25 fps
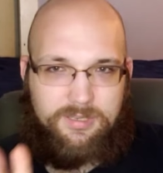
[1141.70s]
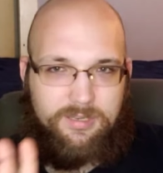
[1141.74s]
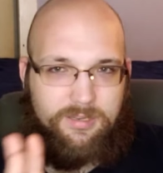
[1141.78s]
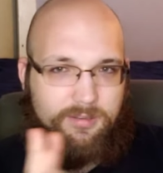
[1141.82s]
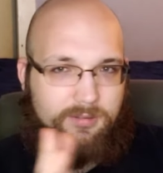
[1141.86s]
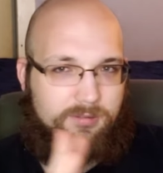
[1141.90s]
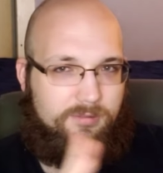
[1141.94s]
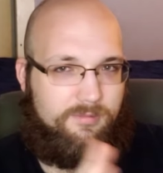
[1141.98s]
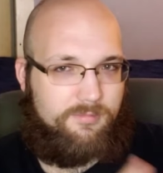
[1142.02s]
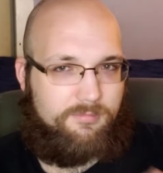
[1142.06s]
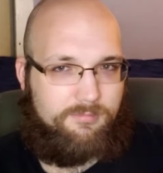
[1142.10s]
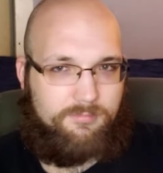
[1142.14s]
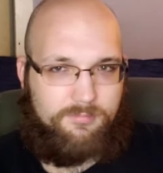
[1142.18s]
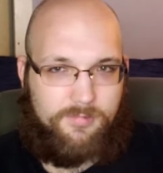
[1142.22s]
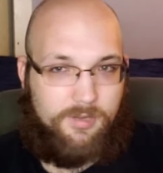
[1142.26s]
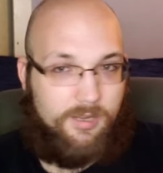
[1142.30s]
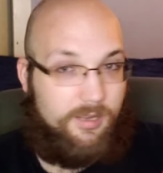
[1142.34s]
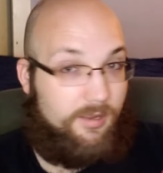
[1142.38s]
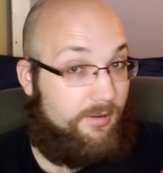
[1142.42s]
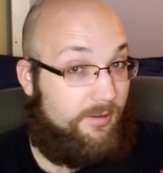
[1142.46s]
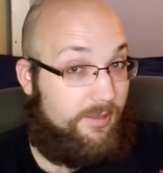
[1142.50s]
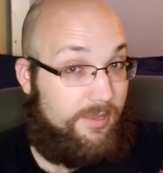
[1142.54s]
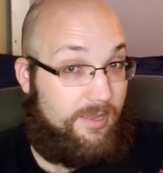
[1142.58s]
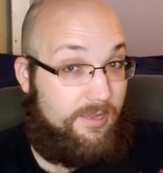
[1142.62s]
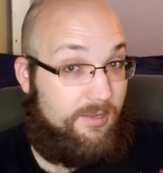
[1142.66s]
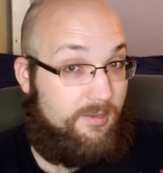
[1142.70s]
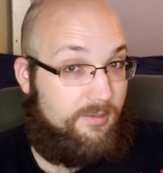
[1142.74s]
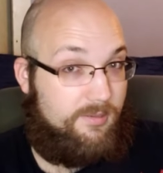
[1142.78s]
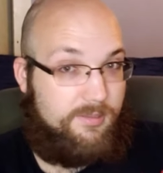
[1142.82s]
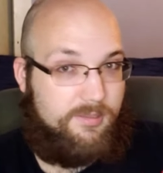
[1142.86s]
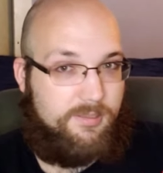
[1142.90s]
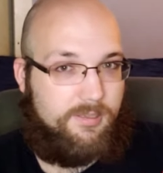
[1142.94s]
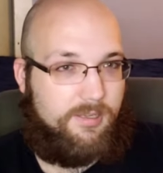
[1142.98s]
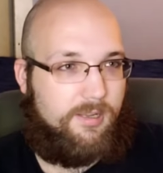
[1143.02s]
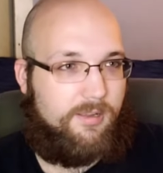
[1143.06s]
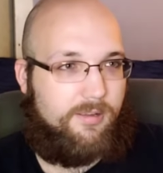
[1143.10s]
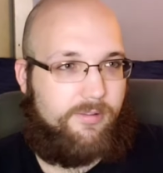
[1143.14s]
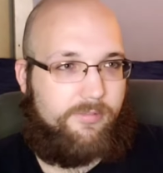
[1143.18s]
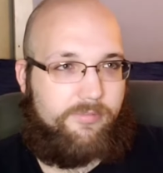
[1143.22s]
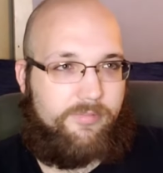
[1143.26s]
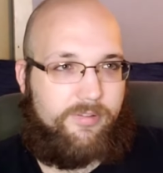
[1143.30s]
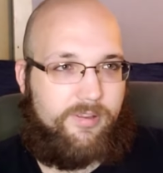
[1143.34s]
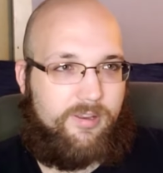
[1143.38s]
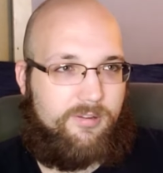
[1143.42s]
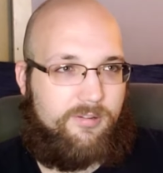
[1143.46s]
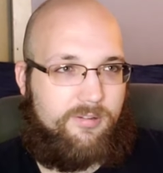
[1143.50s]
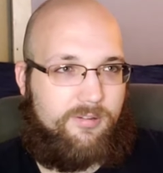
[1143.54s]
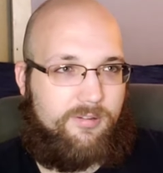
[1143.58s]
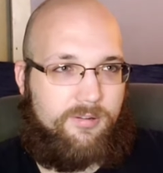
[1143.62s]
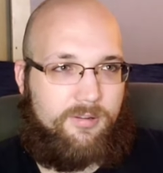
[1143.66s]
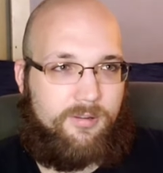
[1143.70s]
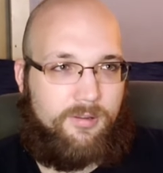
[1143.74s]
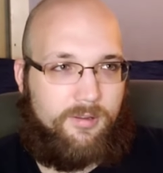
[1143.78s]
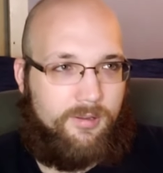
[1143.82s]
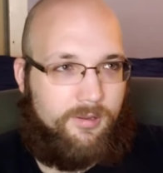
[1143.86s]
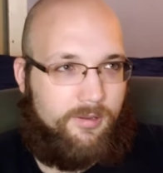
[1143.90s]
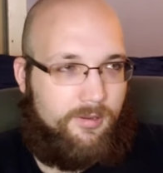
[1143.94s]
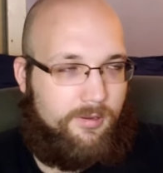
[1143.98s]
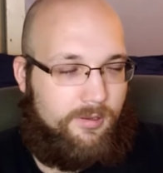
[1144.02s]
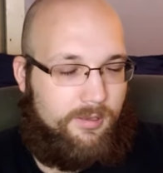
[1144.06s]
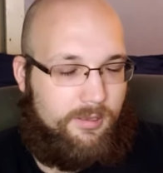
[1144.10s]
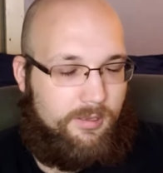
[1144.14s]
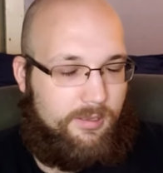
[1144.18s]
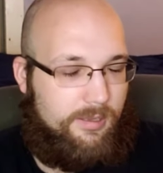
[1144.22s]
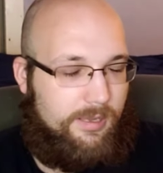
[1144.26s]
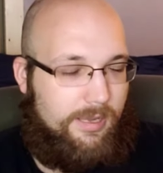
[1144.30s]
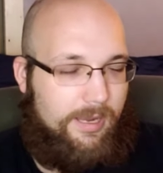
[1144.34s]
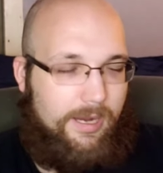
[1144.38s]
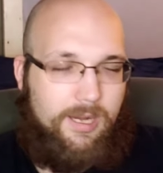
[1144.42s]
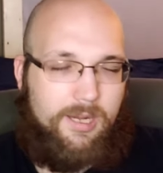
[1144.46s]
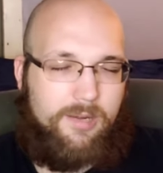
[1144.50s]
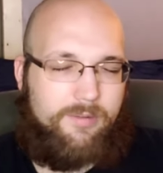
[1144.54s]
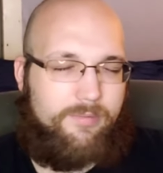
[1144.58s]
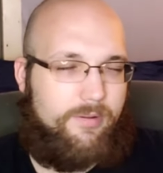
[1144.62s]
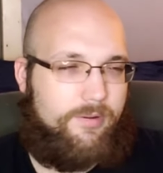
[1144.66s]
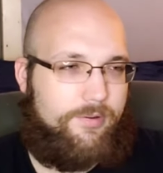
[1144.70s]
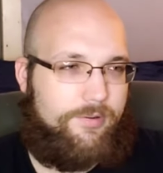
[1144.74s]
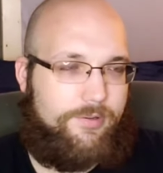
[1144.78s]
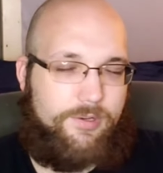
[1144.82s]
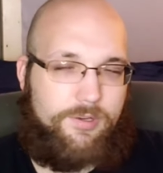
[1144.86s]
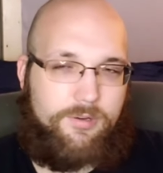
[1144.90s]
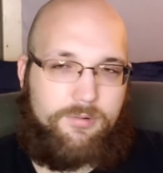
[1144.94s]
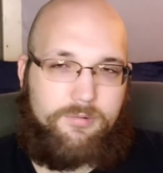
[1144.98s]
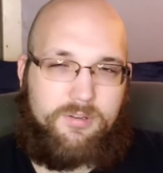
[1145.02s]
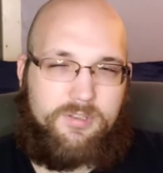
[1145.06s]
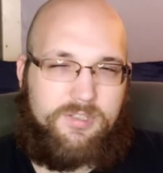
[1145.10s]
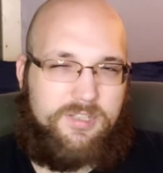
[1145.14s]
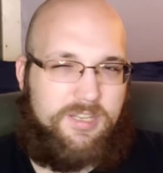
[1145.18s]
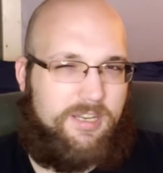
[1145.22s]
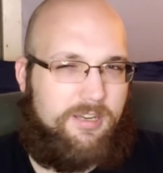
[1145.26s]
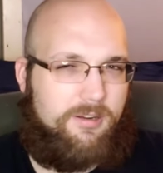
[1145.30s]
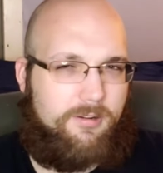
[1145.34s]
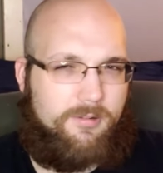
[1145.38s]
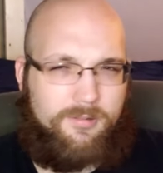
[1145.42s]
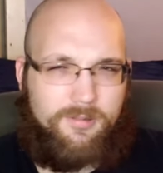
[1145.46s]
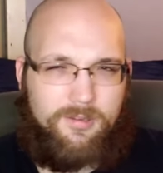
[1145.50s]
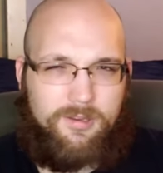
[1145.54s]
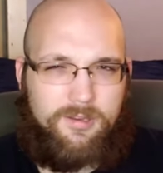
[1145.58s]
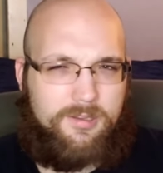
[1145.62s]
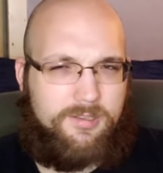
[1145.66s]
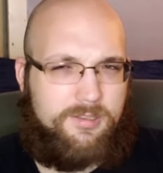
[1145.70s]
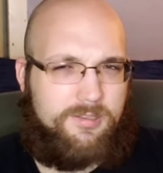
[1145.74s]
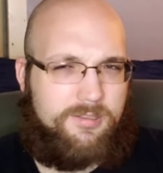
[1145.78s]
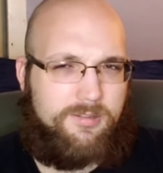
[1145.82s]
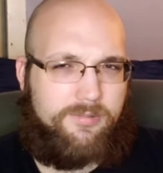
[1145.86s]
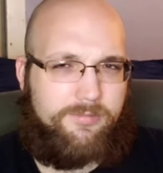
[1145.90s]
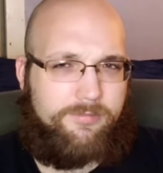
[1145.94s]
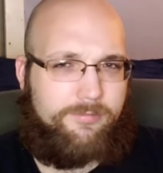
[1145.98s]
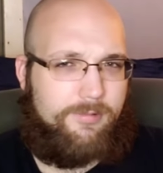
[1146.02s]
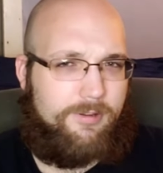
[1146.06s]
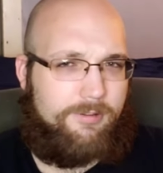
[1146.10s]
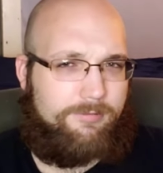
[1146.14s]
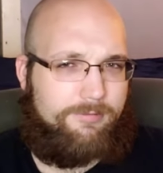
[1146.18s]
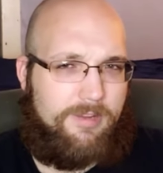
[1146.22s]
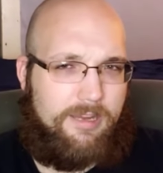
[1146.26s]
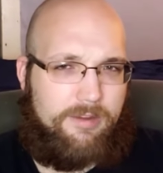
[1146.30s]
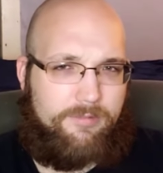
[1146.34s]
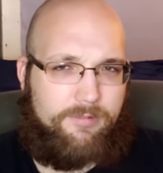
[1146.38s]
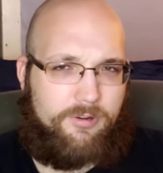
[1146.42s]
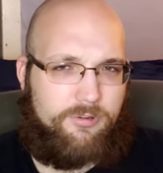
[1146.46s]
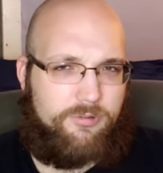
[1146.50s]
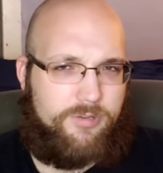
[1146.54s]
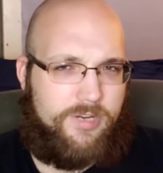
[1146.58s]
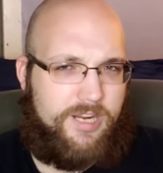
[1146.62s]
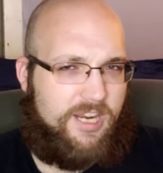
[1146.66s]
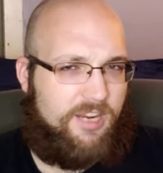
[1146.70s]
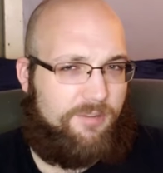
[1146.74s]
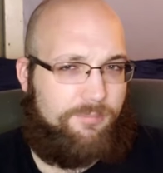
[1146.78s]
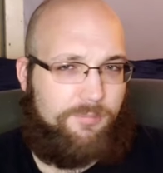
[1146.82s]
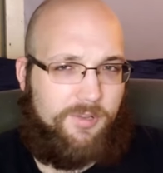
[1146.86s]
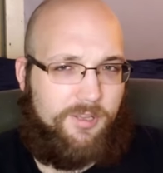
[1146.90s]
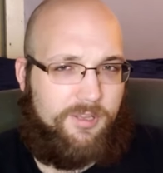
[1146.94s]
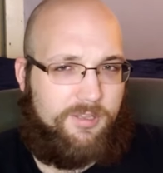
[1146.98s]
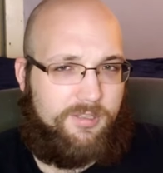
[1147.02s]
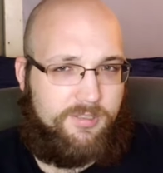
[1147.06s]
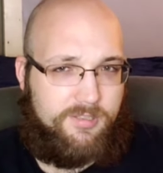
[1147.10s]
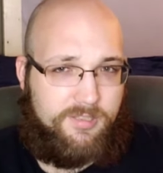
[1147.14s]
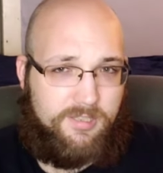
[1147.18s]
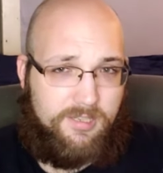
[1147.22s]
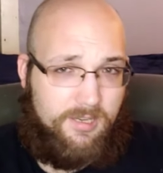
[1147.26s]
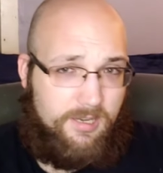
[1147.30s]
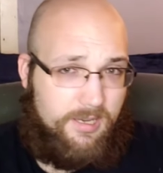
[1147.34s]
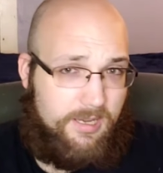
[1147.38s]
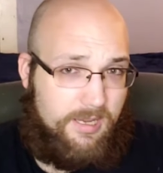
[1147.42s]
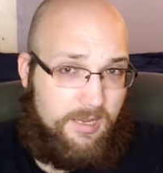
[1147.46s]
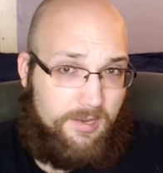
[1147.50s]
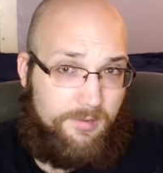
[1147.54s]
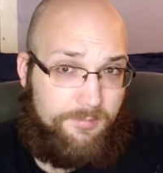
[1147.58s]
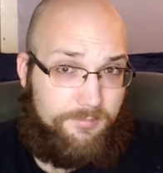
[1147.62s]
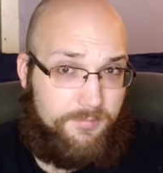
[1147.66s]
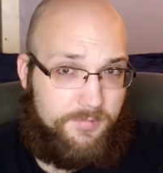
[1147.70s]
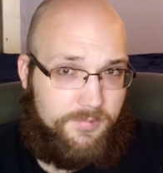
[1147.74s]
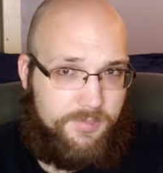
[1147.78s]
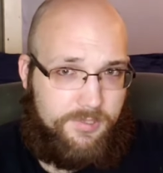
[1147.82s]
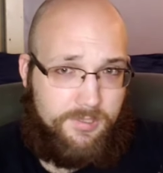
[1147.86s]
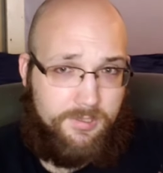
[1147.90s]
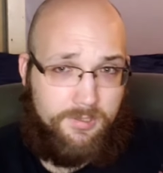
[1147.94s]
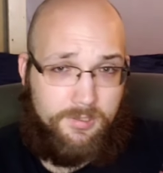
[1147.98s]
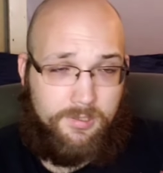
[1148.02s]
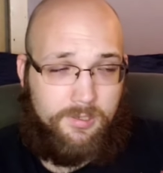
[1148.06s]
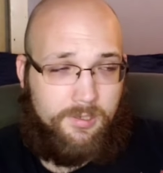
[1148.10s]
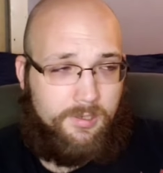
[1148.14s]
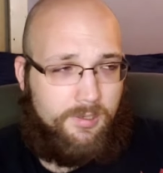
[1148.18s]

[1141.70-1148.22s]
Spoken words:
and all that stuff, and I can eventually do a tier list of my favorite Dragon Ball Z games,